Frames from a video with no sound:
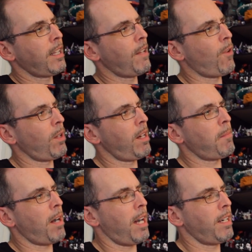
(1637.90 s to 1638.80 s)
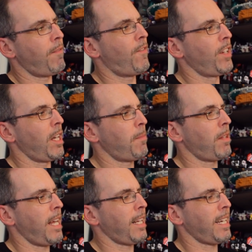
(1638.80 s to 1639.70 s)
Like, they fold down in behind and fill
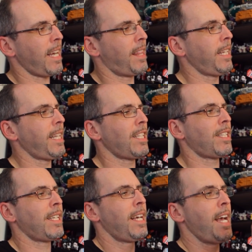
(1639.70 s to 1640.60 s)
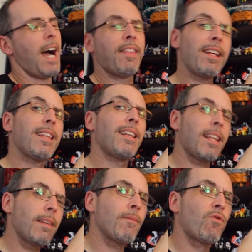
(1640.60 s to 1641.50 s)
up the leg. Like, I think
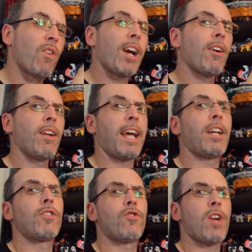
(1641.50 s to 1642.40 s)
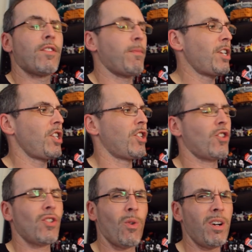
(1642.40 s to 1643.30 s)
the rear leg transformation
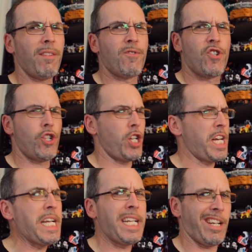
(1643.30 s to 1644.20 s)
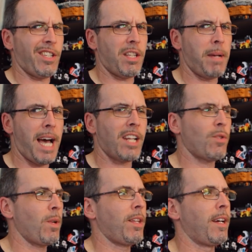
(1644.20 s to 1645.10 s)
is sort of genius, to be
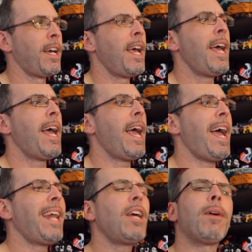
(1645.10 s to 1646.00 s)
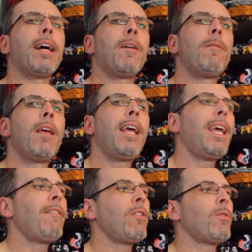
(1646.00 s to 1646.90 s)
honest with you. Anyway,
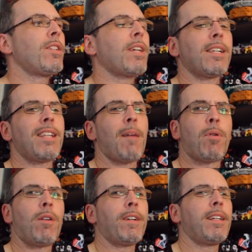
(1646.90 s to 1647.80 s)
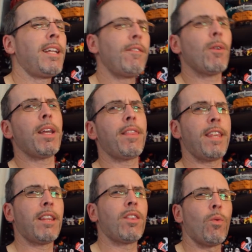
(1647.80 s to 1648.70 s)
even though this guy's not perfect, and even though I
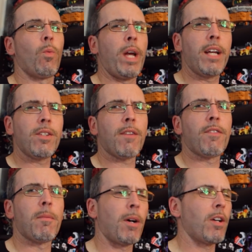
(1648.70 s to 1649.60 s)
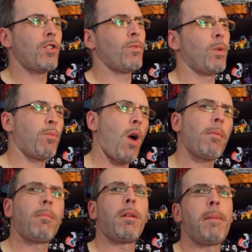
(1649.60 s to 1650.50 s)
think the weakest of the bunch would
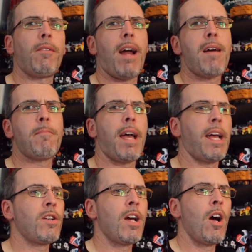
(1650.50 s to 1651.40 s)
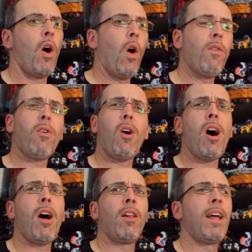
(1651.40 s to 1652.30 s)
probably be Rampage,
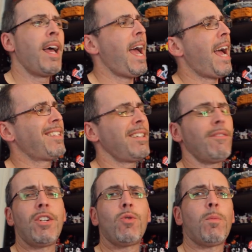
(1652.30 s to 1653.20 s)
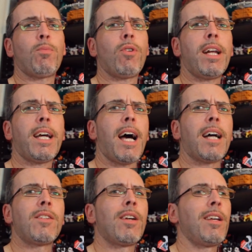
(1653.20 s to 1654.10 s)
overall, as individual
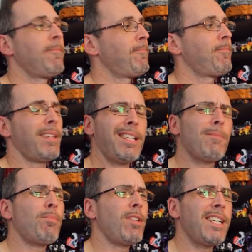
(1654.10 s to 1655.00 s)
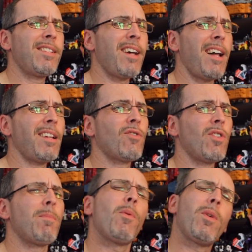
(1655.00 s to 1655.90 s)
Predacons, it's a pretty
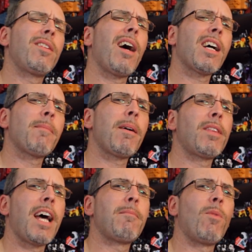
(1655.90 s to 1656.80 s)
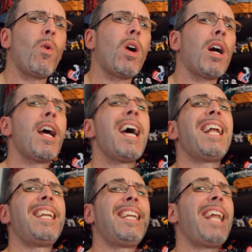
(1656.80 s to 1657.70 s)
solid group, but we'll talk about that more
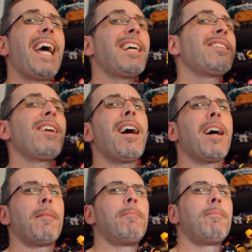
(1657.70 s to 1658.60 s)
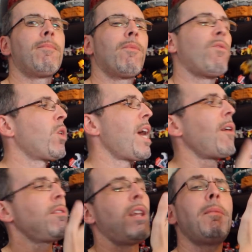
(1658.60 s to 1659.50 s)
next time. For
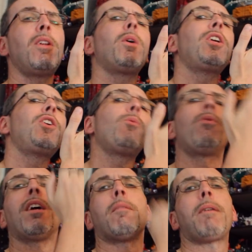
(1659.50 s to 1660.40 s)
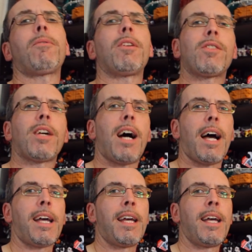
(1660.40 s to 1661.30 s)
now, let me know what you think about this
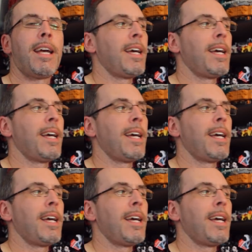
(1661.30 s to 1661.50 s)
guy.